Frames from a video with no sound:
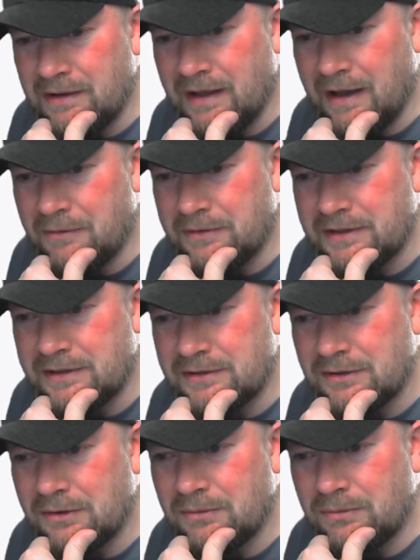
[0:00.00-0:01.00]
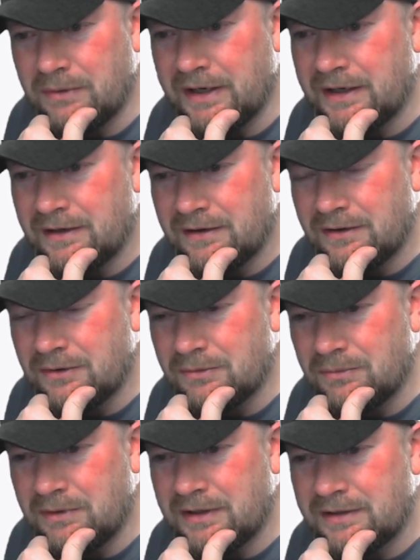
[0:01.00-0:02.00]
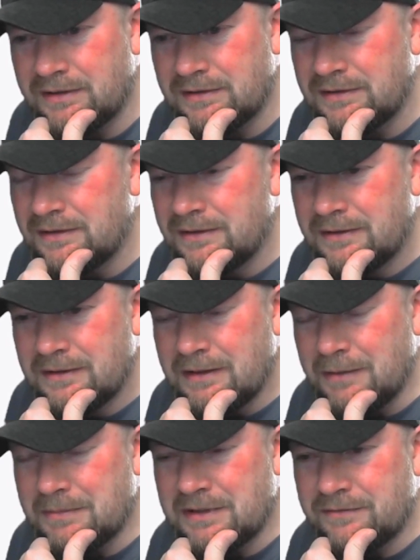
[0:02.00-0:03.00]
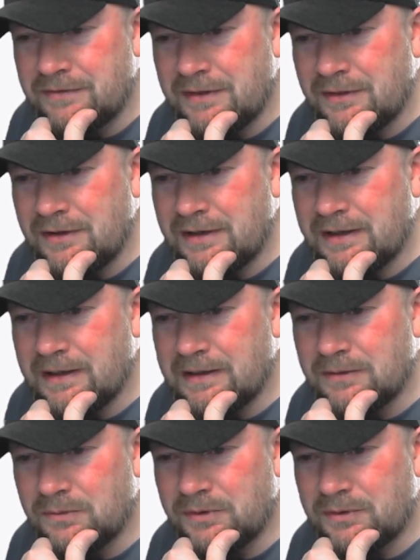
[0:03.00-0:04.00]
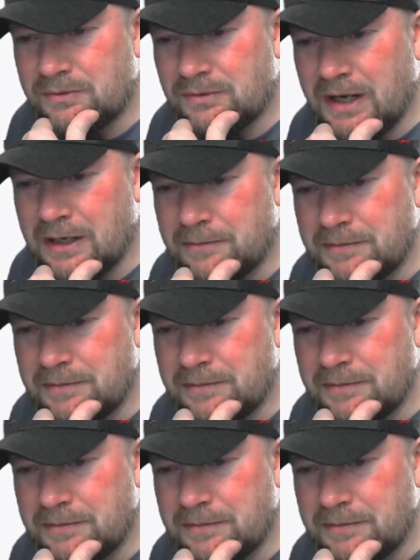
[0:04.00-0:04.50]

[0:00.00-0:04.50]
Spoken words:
How would he know where or when? I mean, if he thought he got hit with a rock,